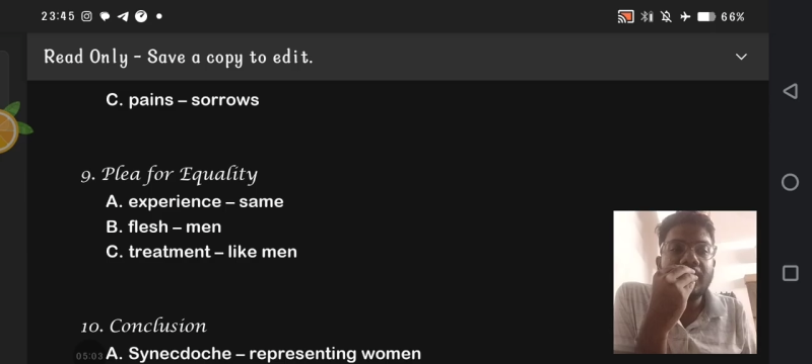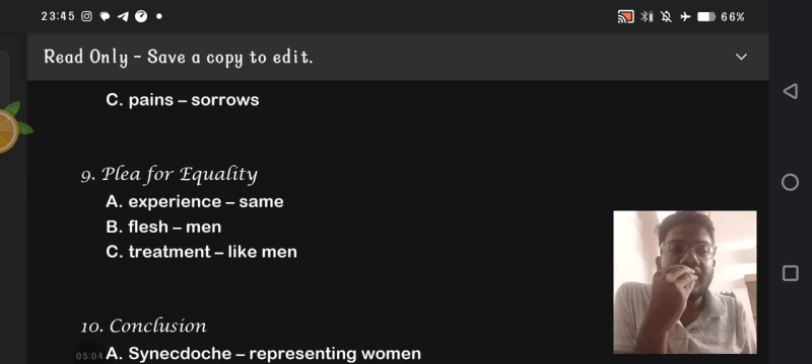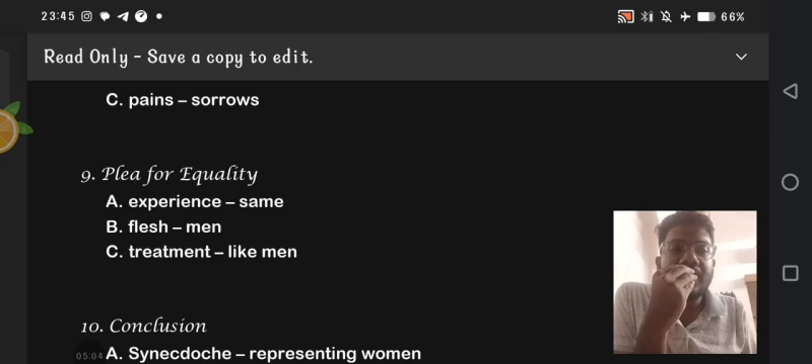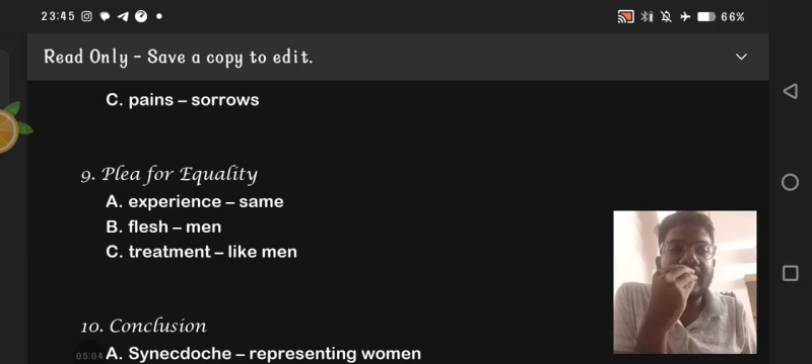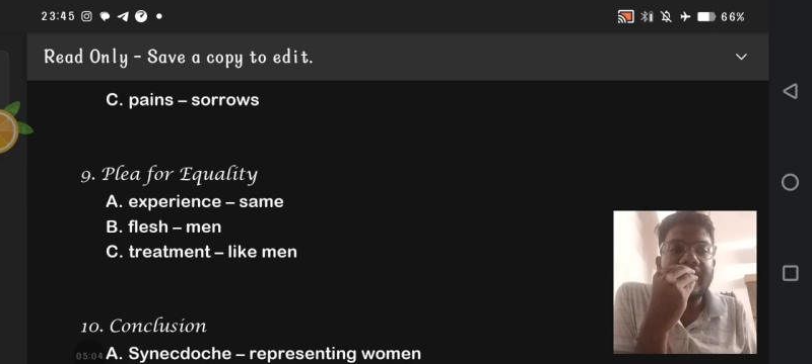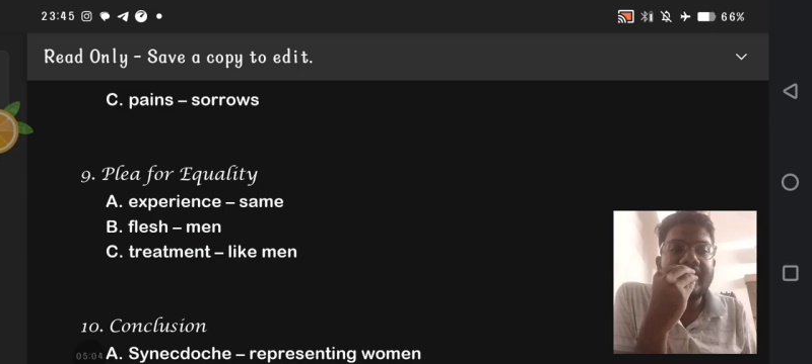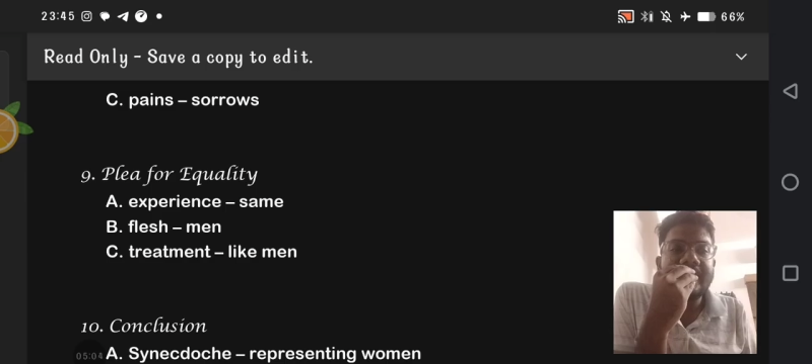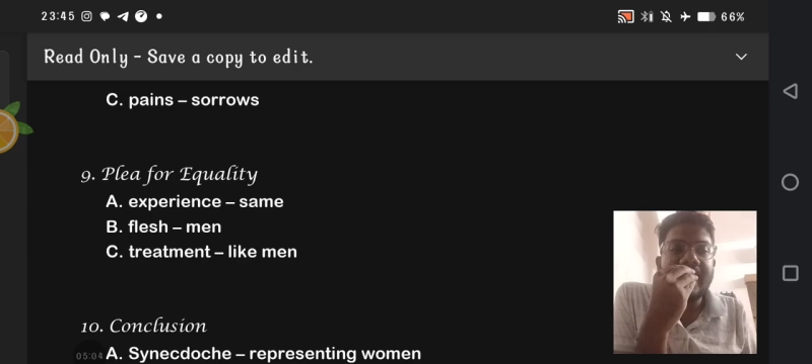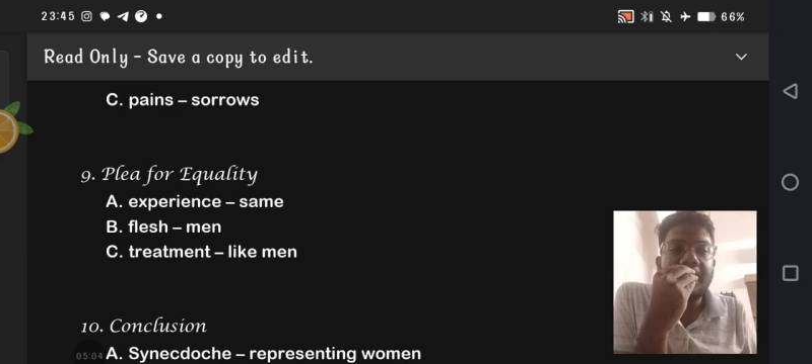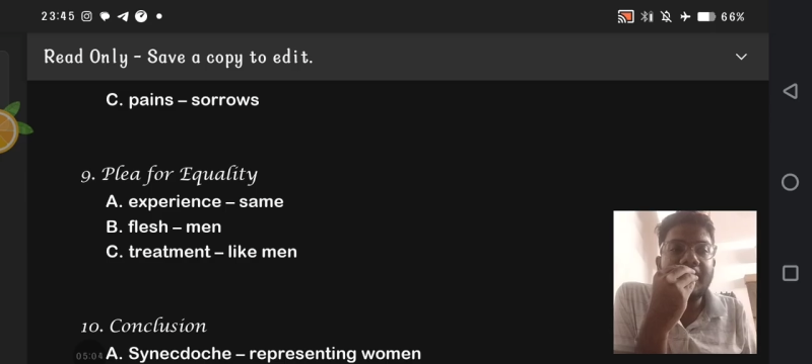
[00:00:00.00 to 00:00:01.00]
share the
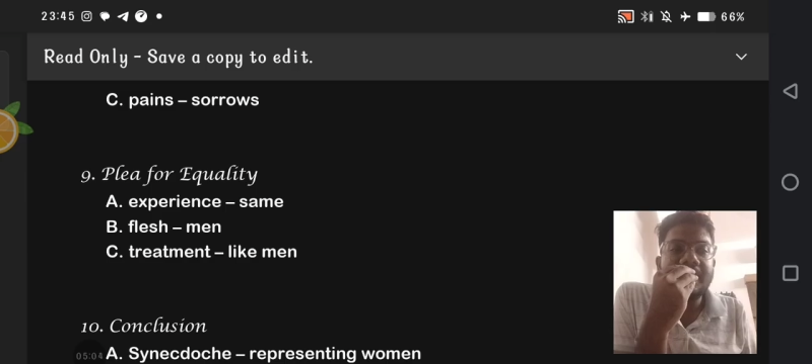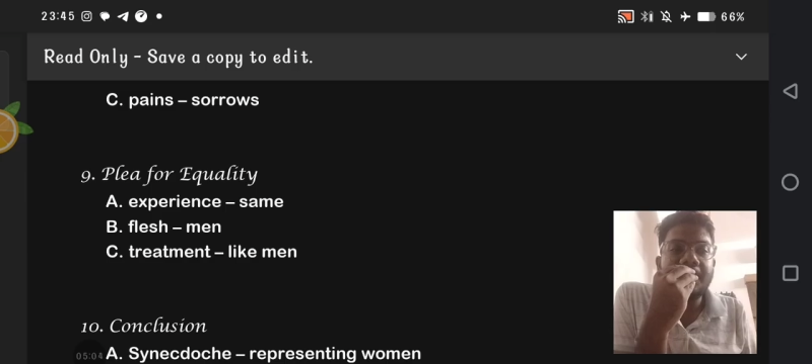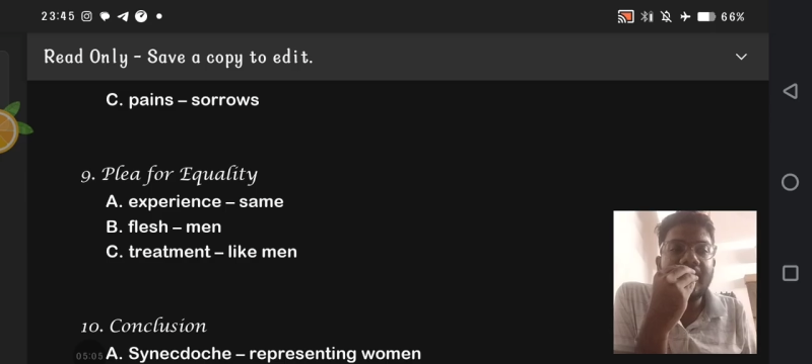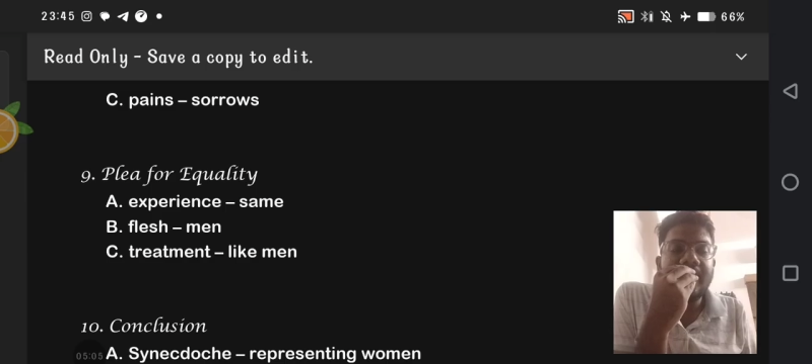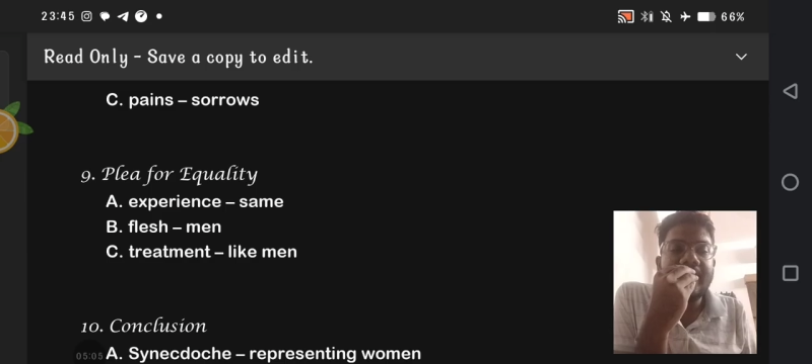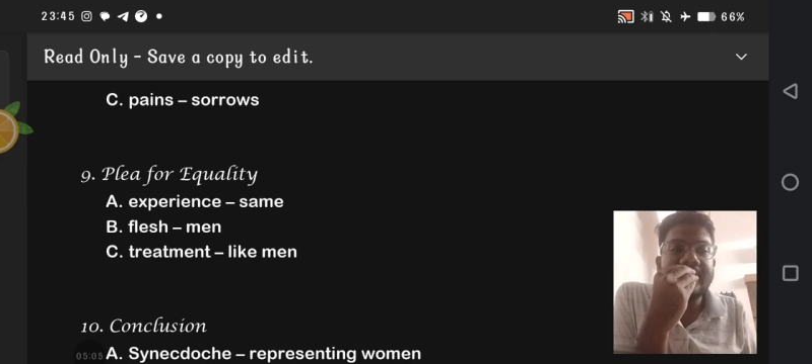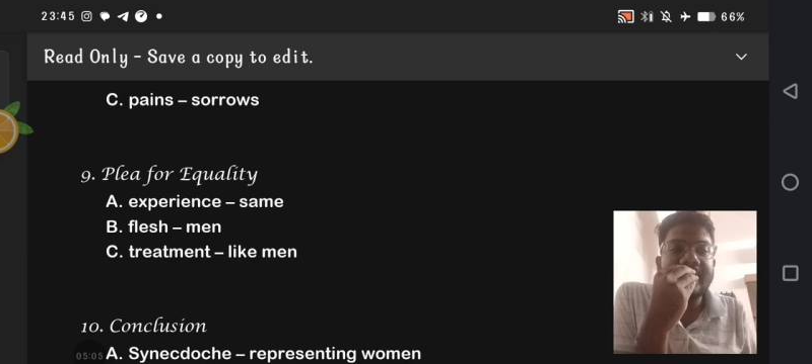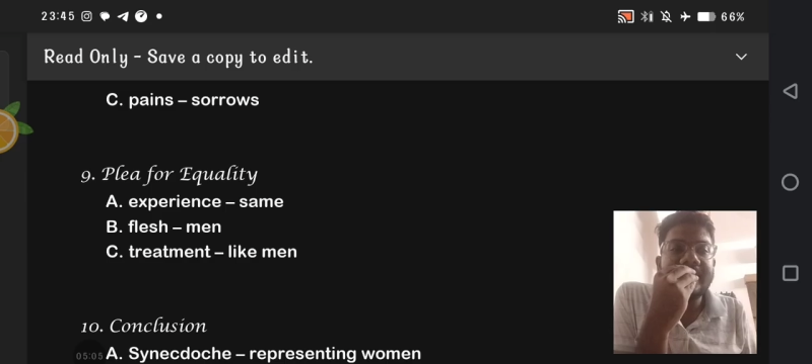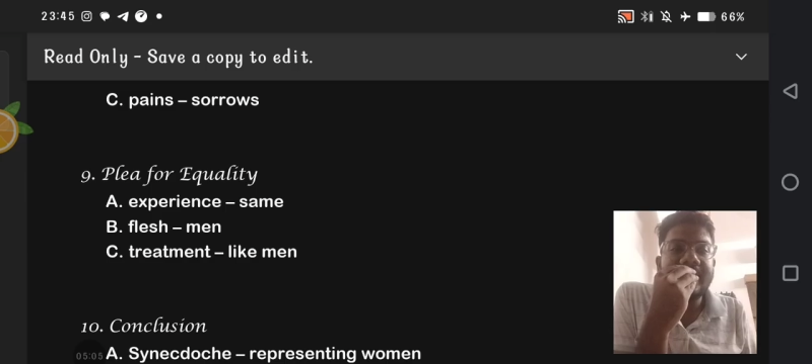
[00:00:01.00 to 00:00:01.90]
same experience, as